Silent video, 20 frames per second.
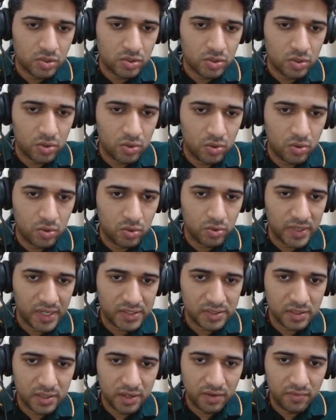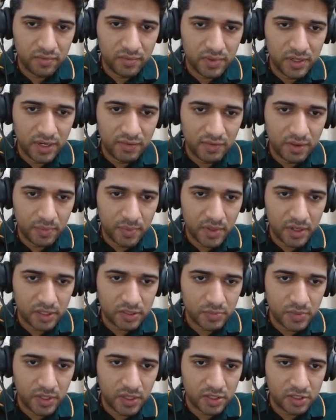So that's a developer
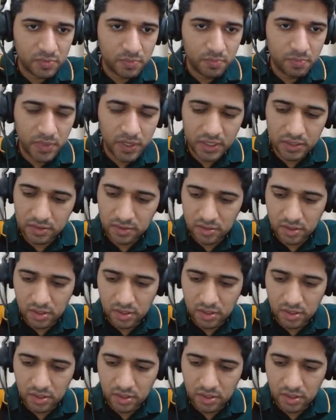experience bit.